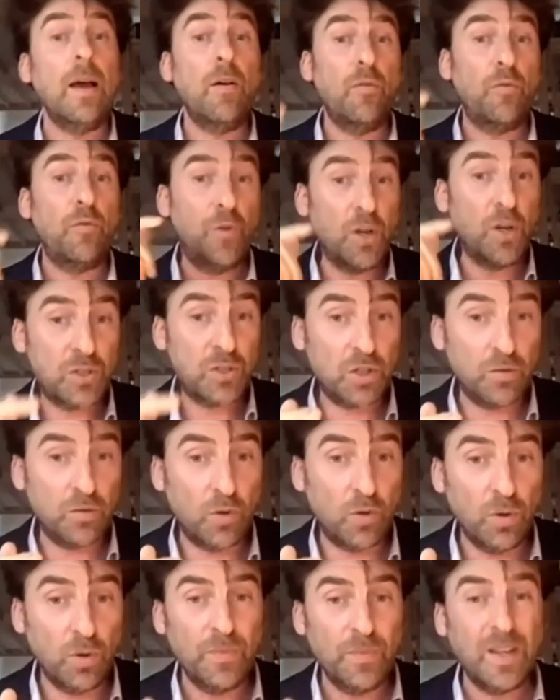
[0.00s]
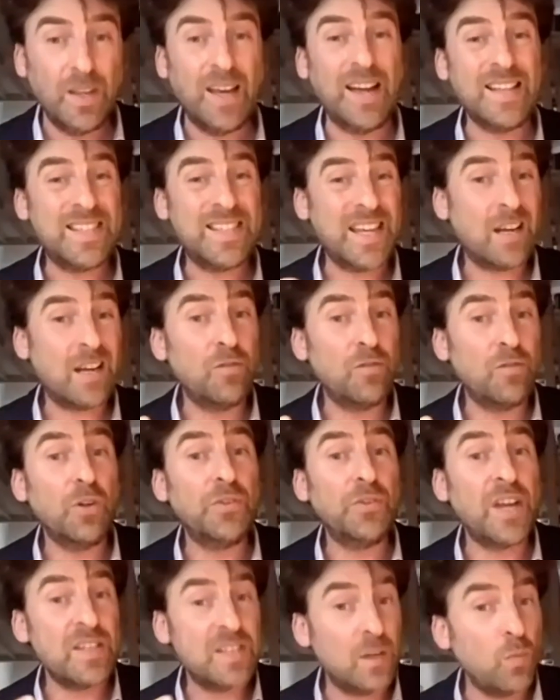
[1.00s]
first of all, and second of
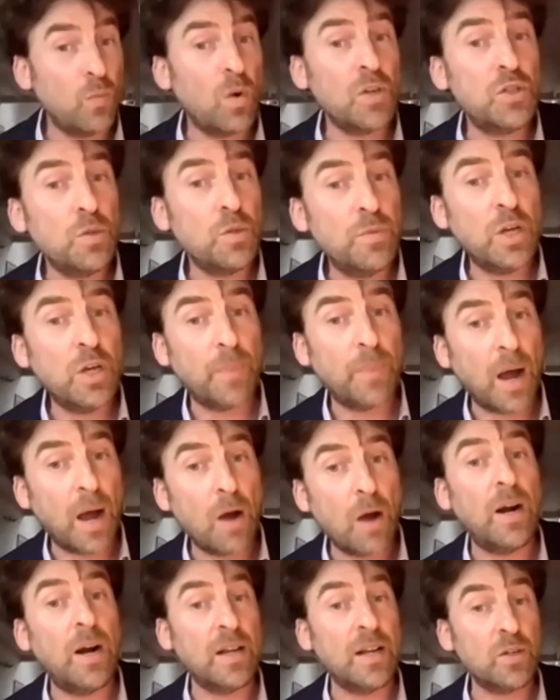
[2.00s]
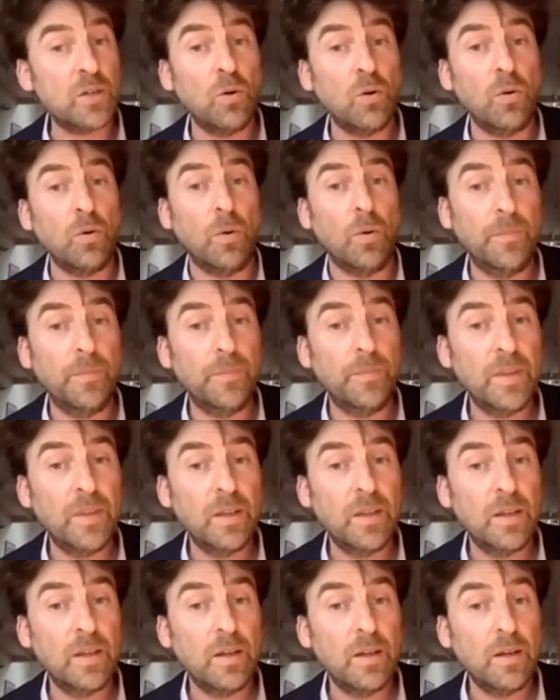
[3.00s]
all, does it want to be a power at all?
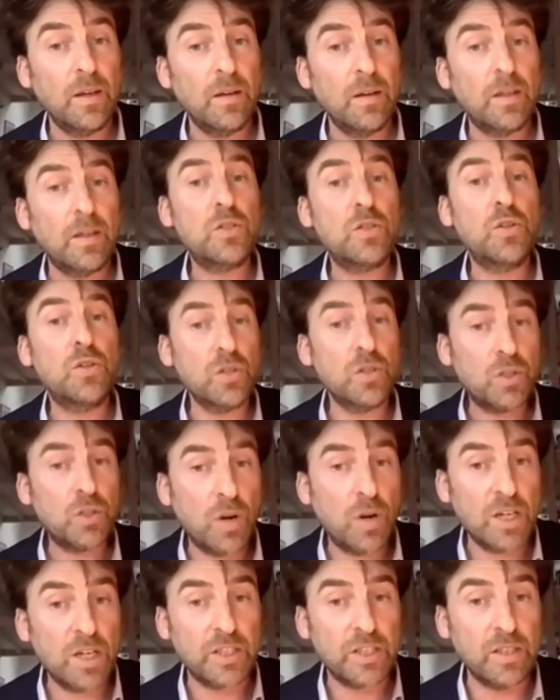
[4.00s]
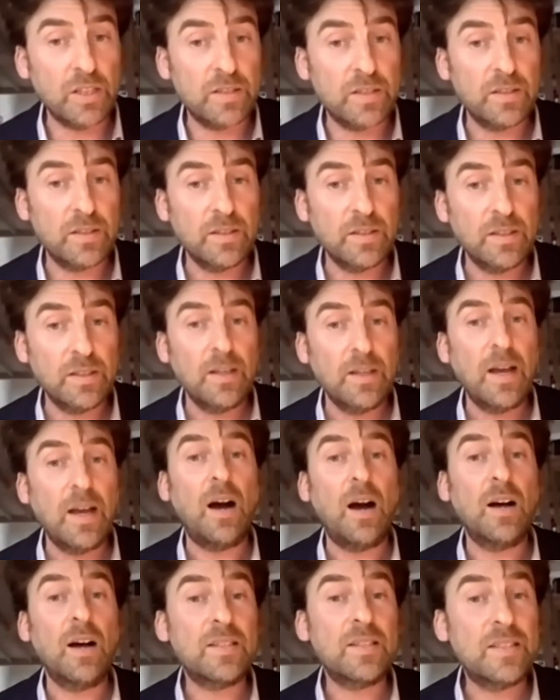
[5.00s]
Because those questions
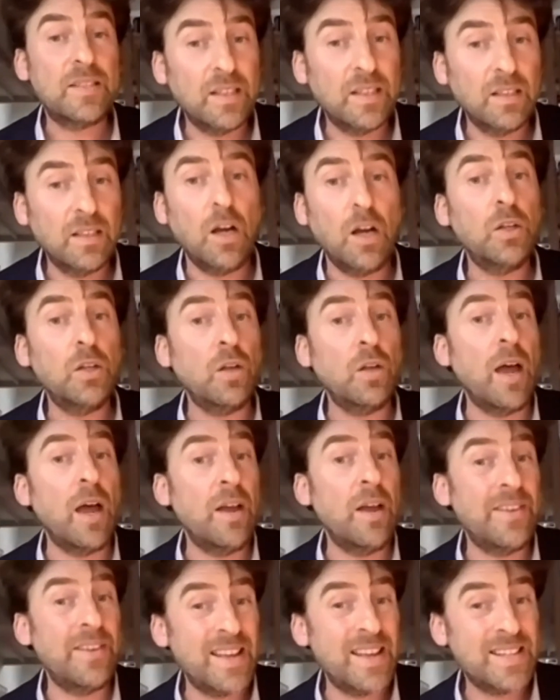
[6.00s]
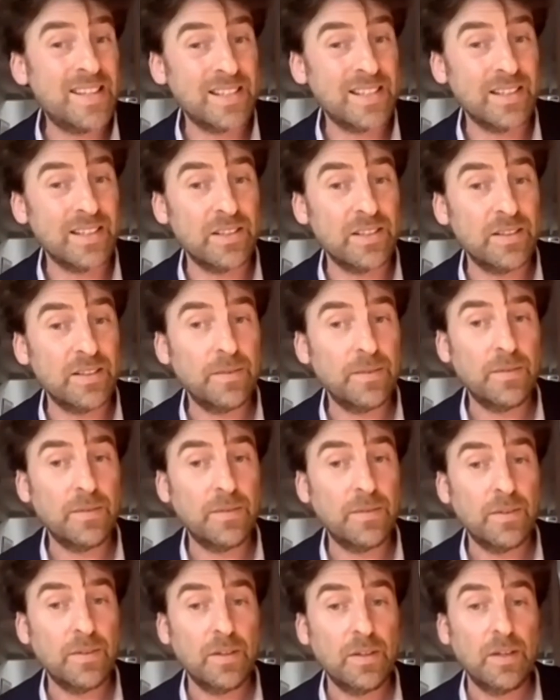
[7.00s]
are still unanswered.
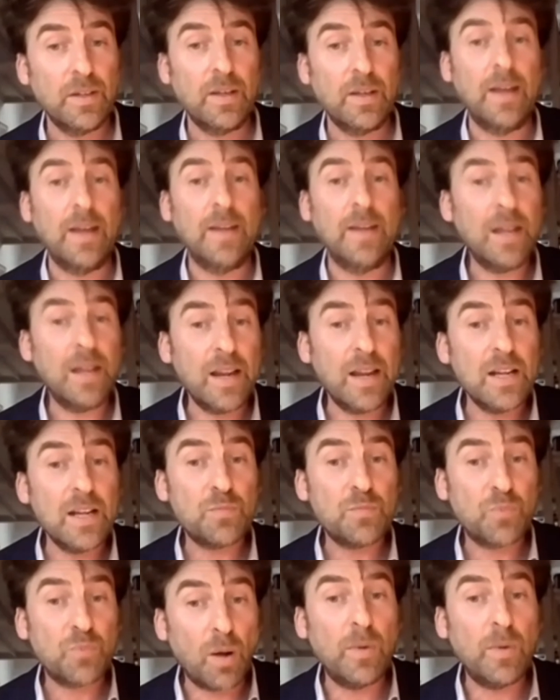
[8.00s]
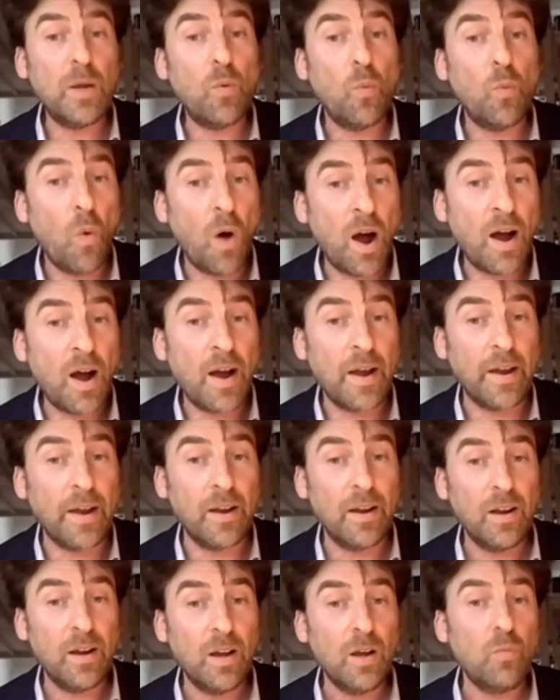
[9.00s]
And that is probably
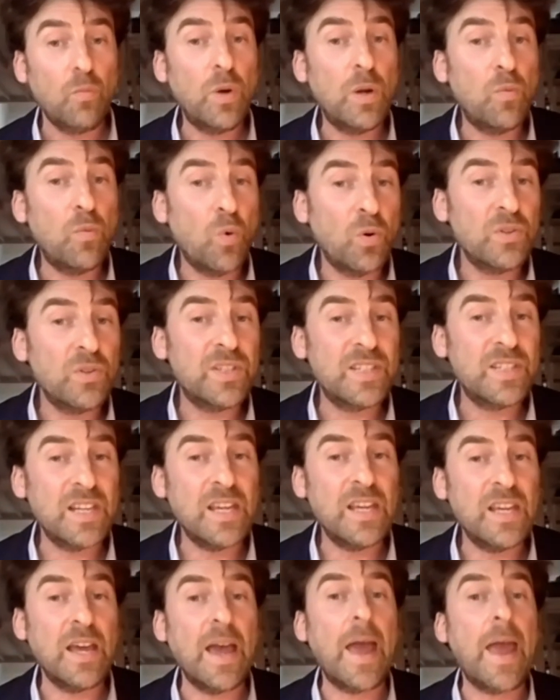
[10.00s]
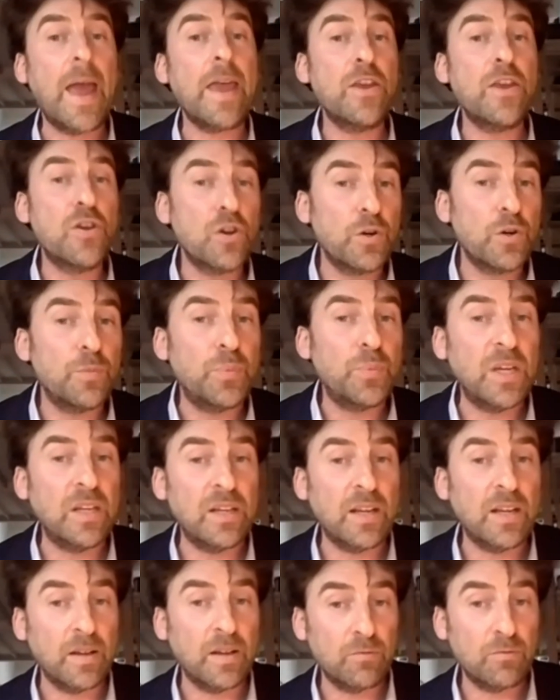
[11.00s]
why we won't see a
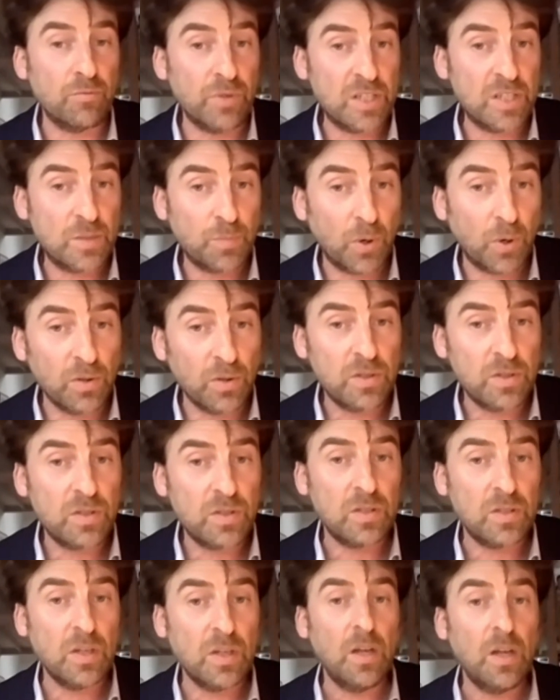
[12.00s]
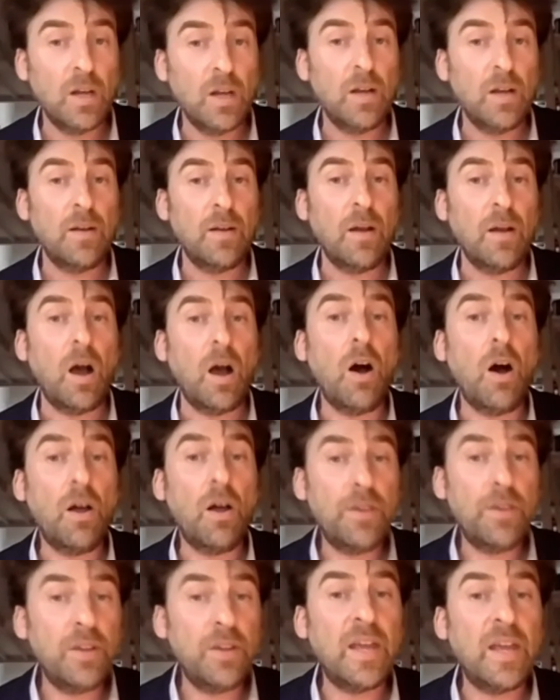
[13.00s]
European response
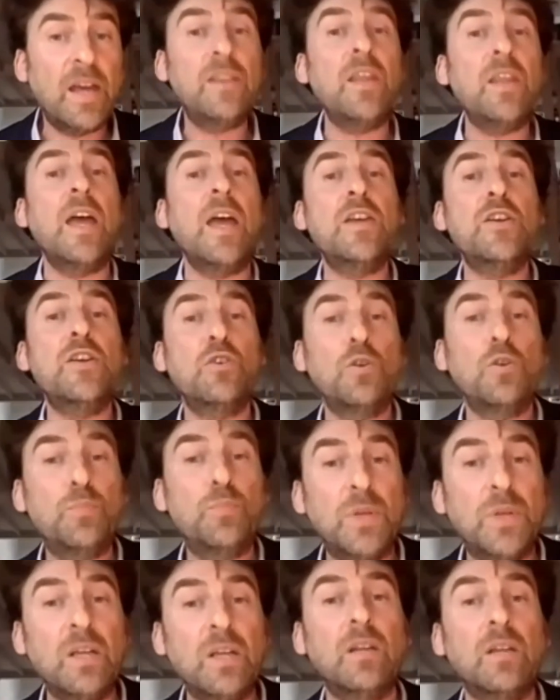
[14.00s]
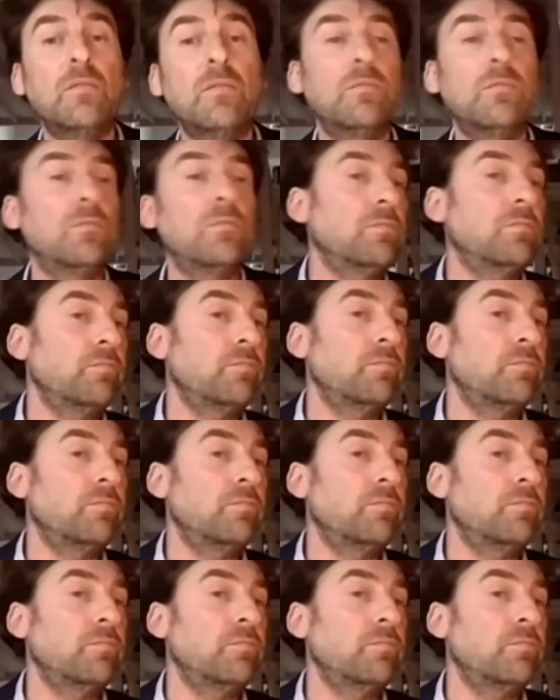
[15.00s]
other than a European